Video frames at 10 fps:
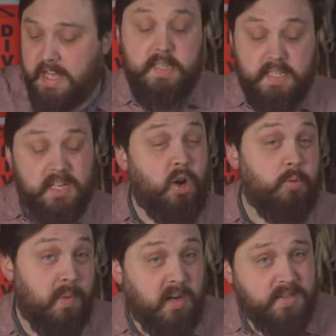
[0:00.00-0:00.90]

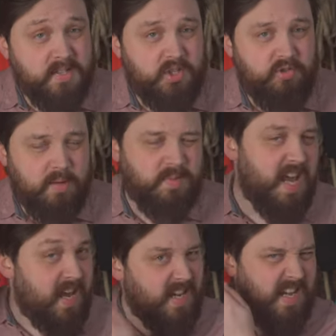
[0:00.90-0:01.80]
Silicone mask straps
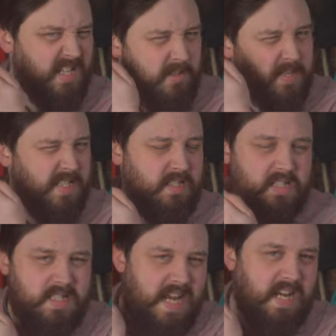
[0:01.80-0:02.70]
can get a little bit
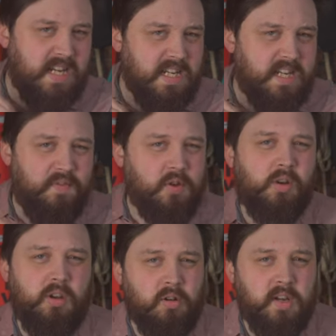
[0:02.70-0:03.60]
tangly if you've
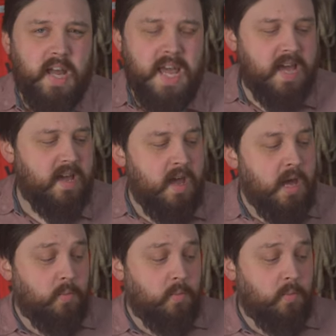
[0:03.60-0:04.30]
got longer hair,